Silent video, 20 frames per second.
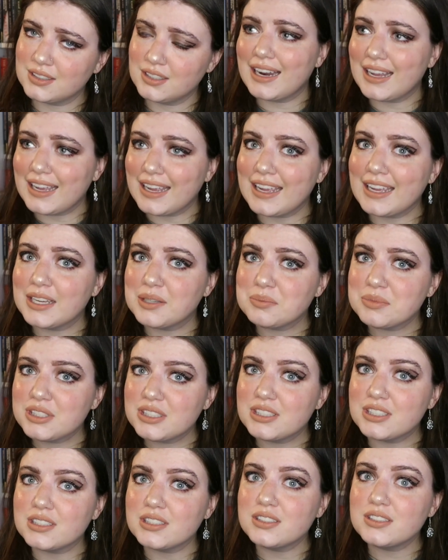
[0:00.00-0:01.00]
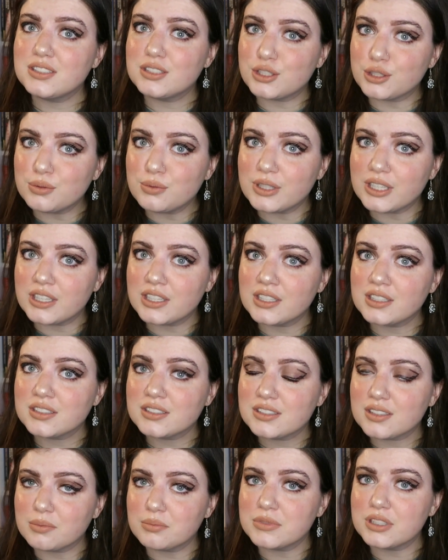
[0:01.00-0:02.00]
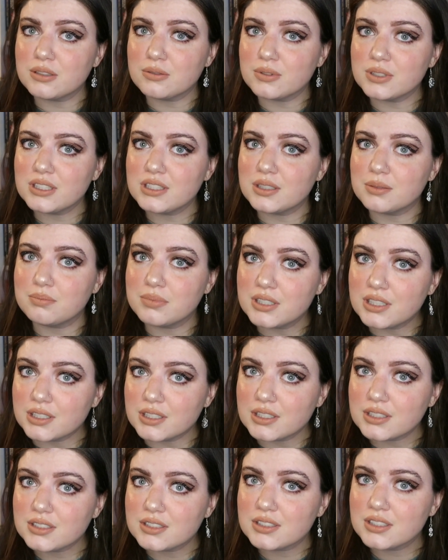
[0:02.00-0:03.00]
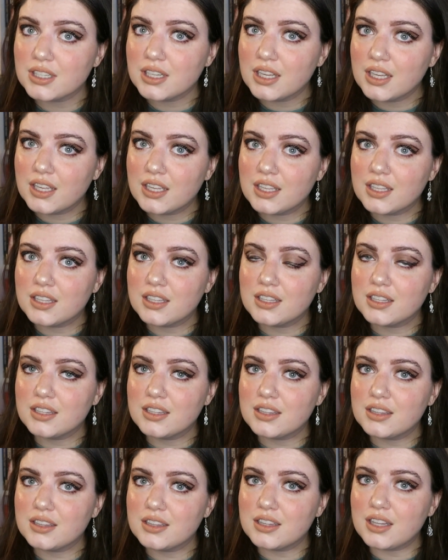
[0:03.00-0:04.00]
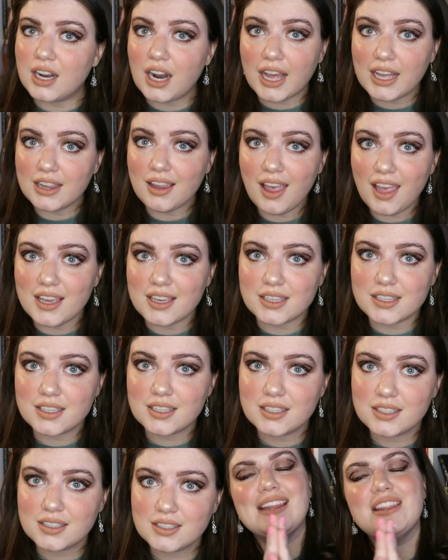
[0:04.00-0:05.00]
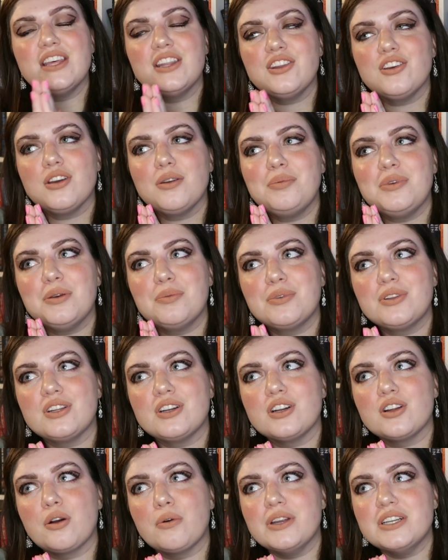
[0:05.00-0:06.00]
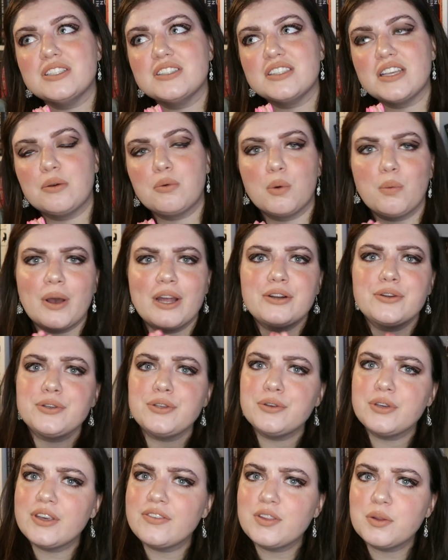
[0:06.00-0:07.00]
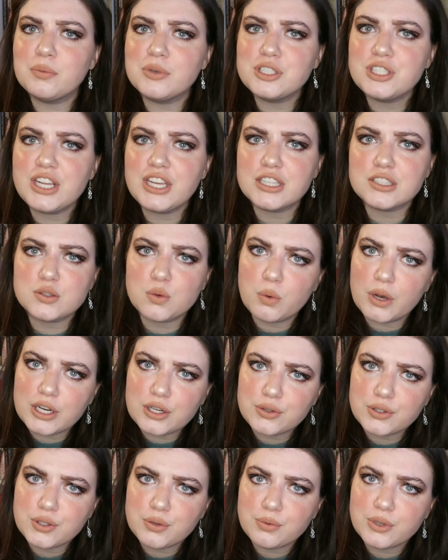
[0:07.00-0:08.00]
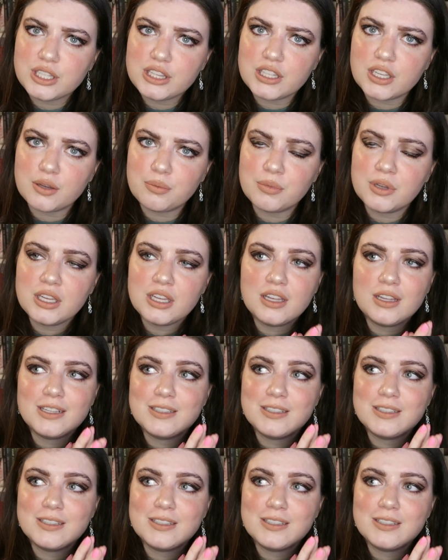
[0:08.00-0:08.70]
And I am still doing something with the books that I like. And then there are people that are going to say, well, why don't you give them a chance? Why don't you read them?